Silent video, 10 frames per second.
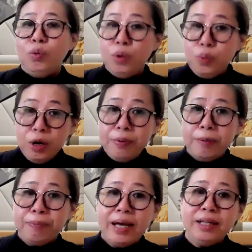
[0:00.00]
We will be
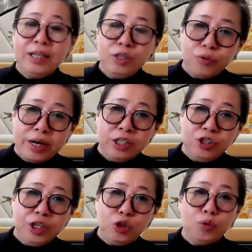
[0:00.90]
applying this
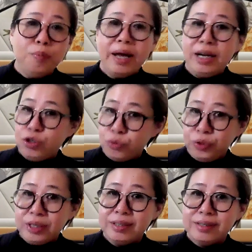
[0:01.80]
strategy to manage
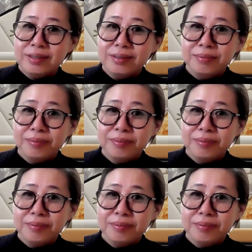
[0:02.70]
risks.